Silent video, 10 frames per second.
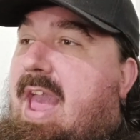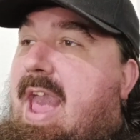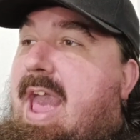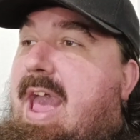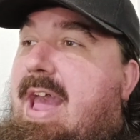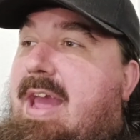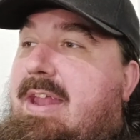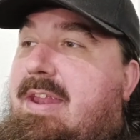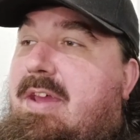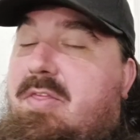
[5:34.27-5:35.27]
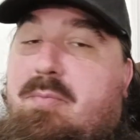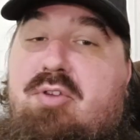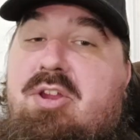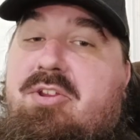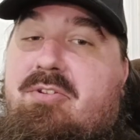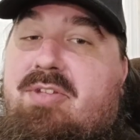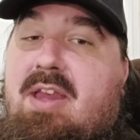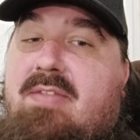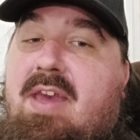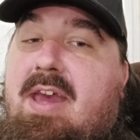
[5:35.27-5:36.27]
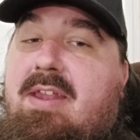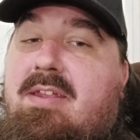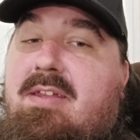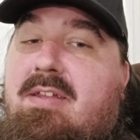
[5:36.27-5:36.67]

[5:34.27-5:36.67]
and the preacher said that,